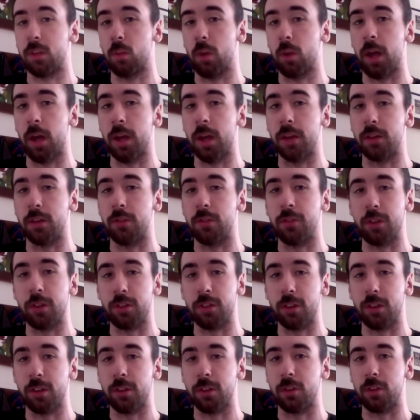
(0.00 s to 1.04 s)
at its
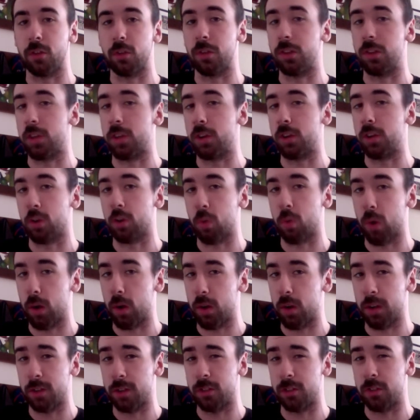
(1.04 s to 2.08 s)
visit to Theatre
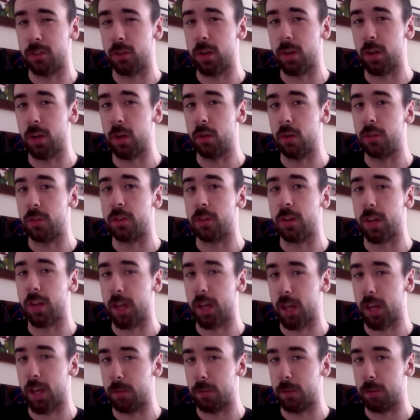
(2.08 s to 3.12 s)
Aquarius Studios in
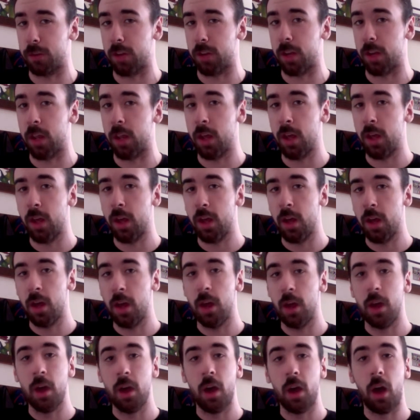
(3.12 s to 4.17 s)
Hamilton.
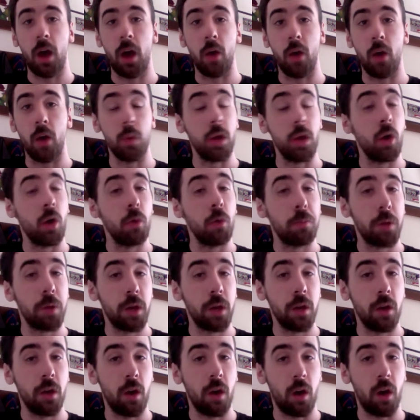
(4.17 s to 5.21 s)
Uh, we
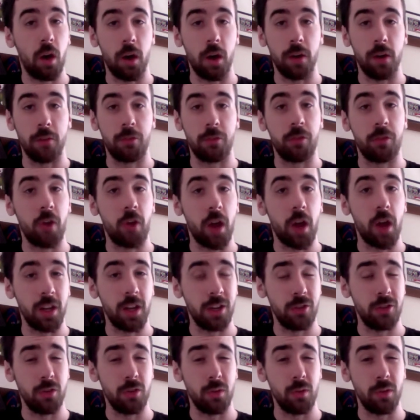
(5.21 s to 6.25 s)
open on
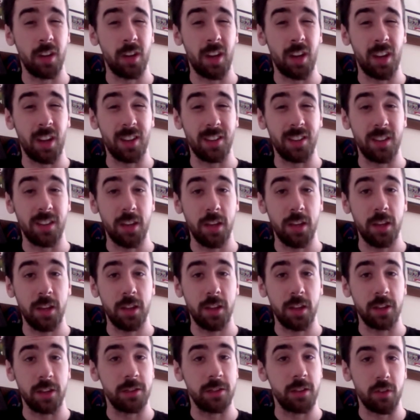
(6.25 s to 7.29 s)
Friday, June the
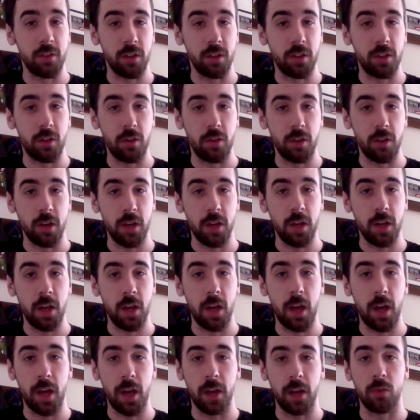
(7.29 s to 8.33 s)
nineteenth at seven thirty
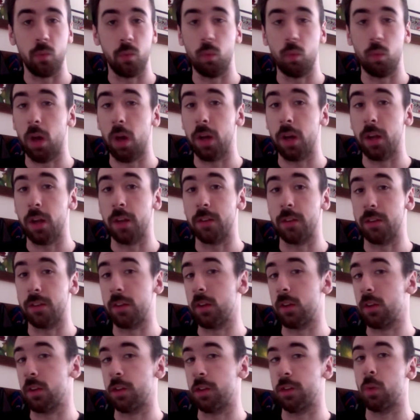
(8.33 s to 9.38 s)
and run
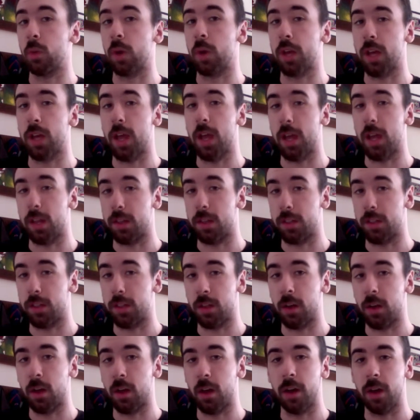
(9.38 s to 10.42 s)
until the twenty-eighth.
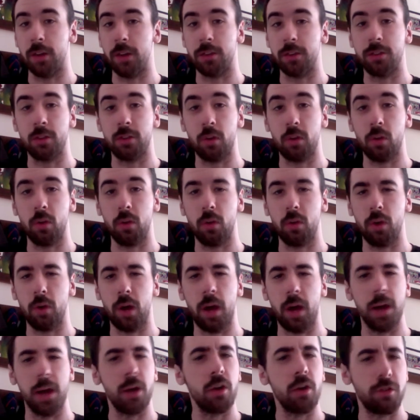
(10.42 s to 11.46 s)
Uh, so
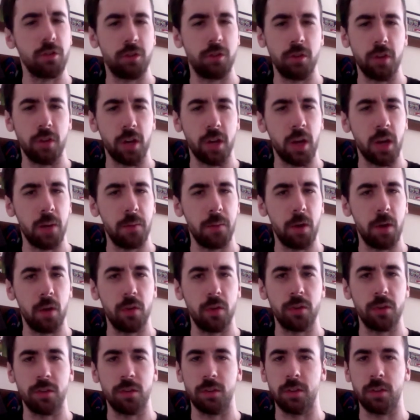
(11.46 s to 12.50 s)
I urge you to come
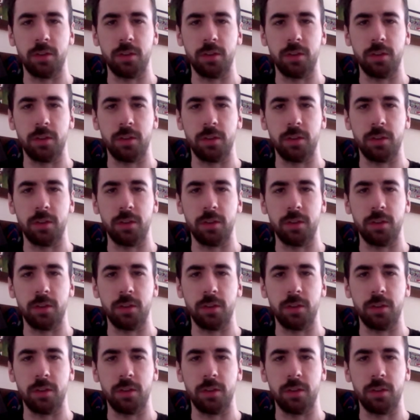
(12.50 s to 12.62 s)
out,